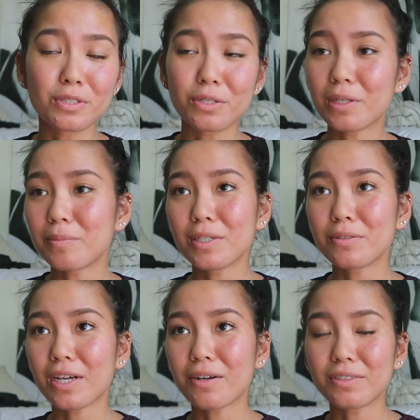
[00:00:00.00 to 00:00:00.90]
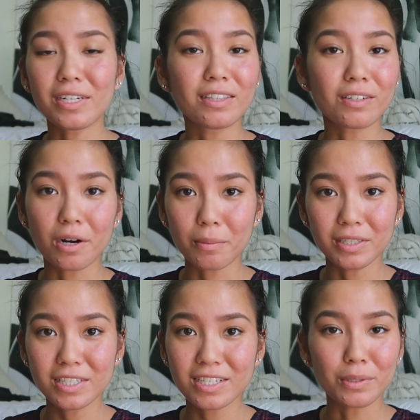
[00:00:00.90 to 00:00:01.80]
So let me know down in the
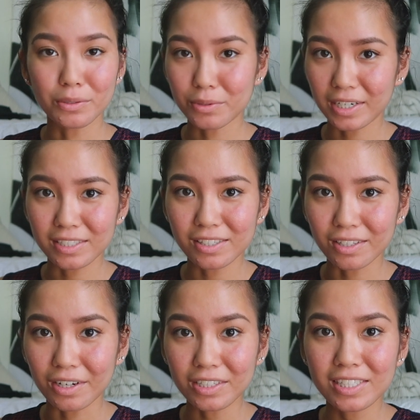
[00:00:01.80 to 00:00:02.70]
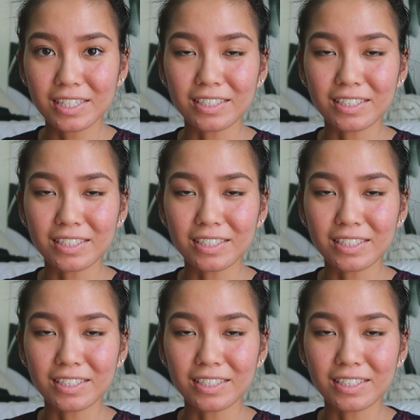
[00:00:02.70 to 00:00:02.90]
comments what you guys thought.